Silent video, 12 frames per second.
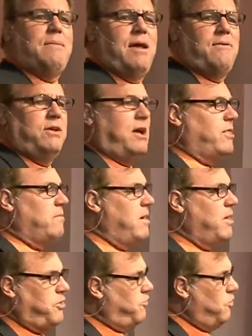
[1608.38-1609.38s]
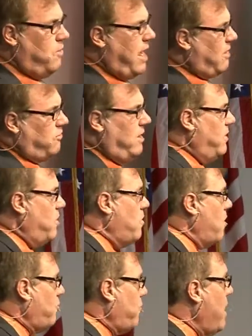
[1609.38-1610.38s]
every other month that you're actually in the
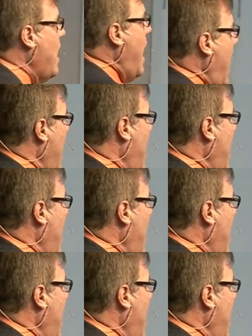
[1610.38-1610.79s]
nursery, and now